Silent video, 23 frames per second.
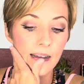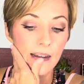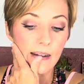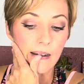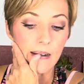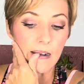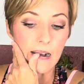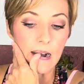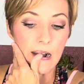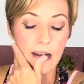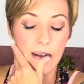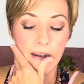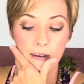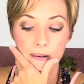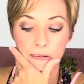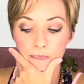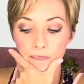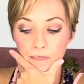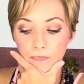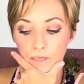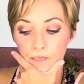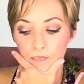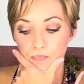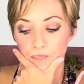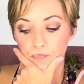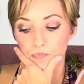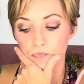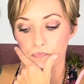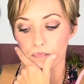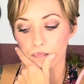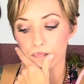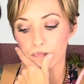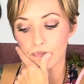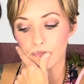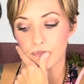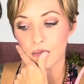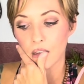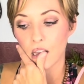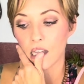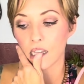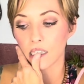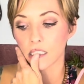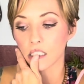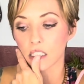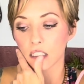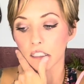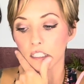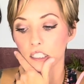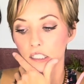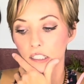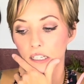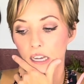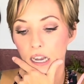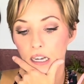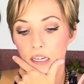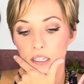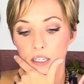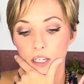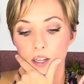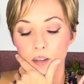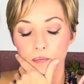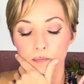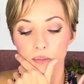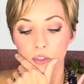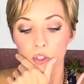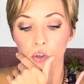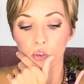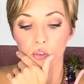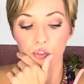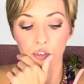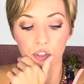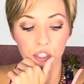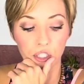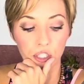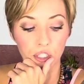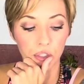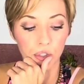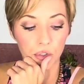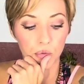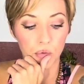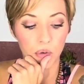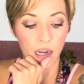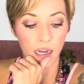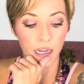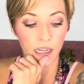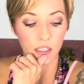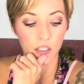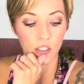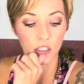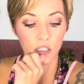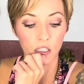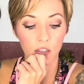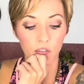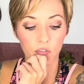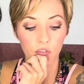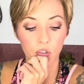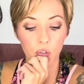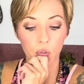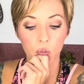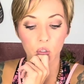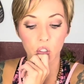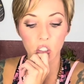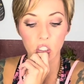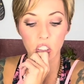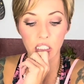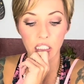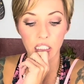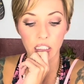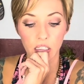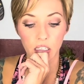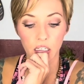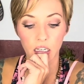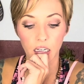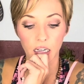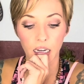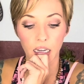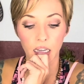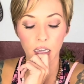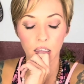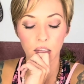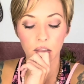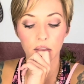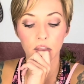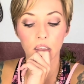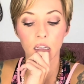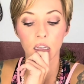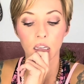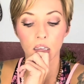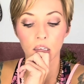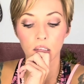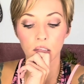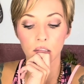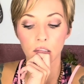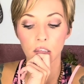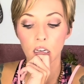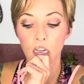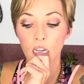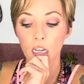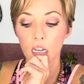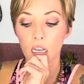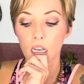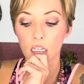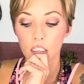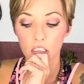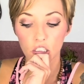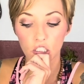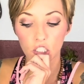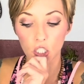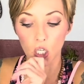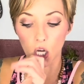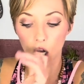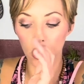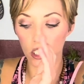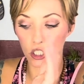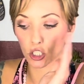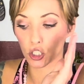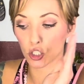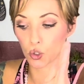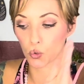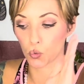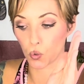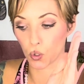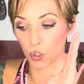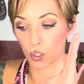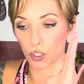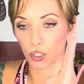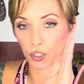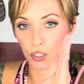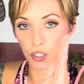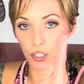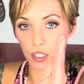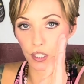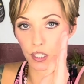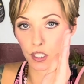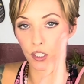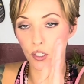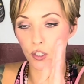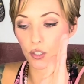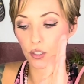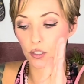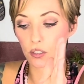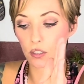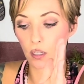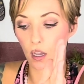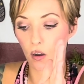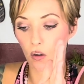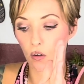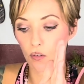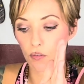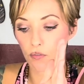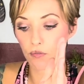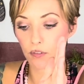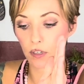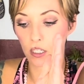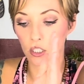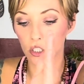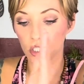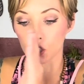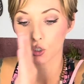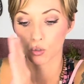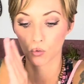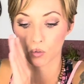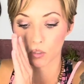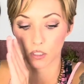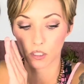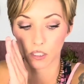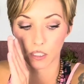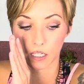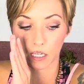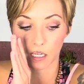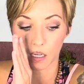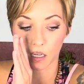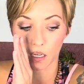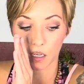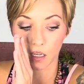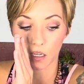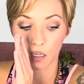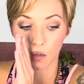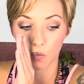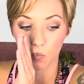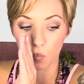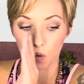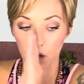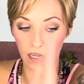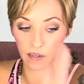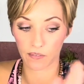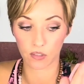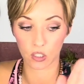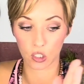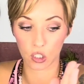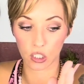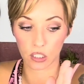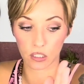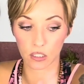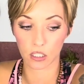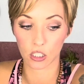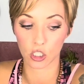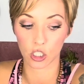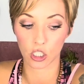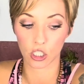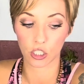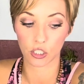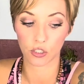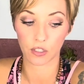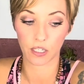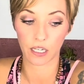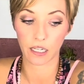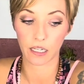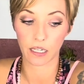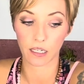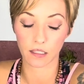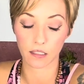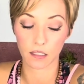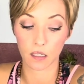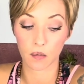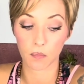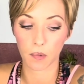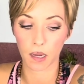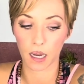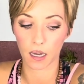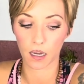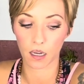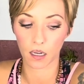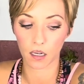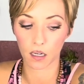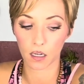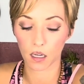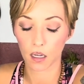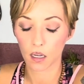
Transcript: that just kind of comes over you, right? You're going to feel clear and assured in yourself, assured in whatever decision you're needing to make.